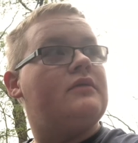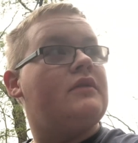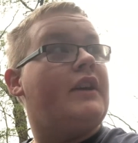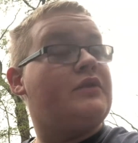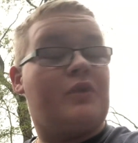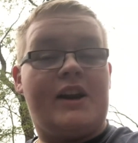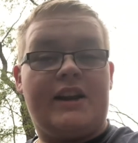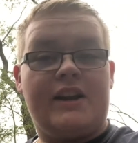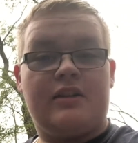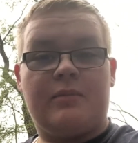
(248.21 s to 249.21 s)
It's
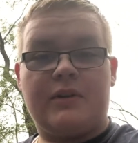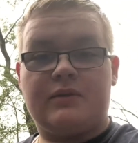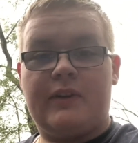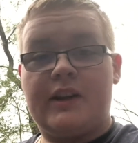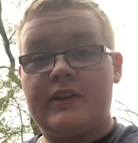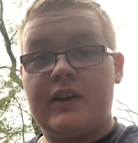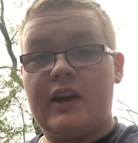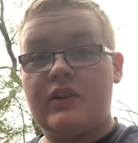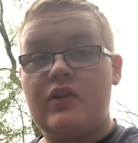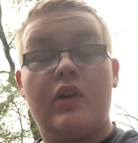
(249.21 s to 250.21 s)
raining here in Pennsylvania
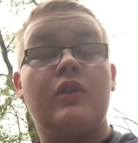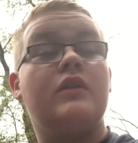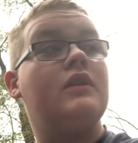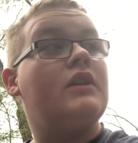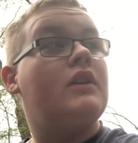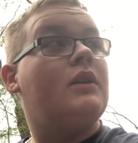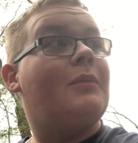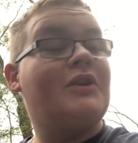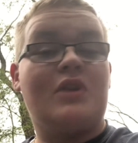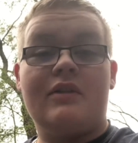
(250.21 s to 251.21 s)
today, so
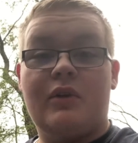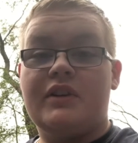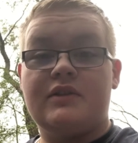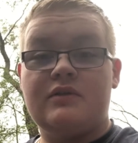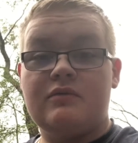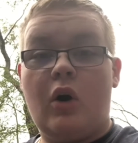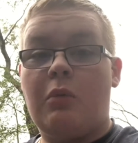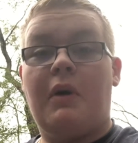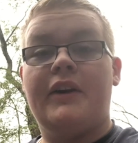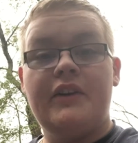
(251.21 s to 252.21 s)
my driveway's all
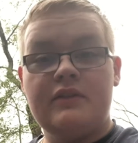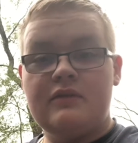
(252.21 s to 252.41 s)
mud.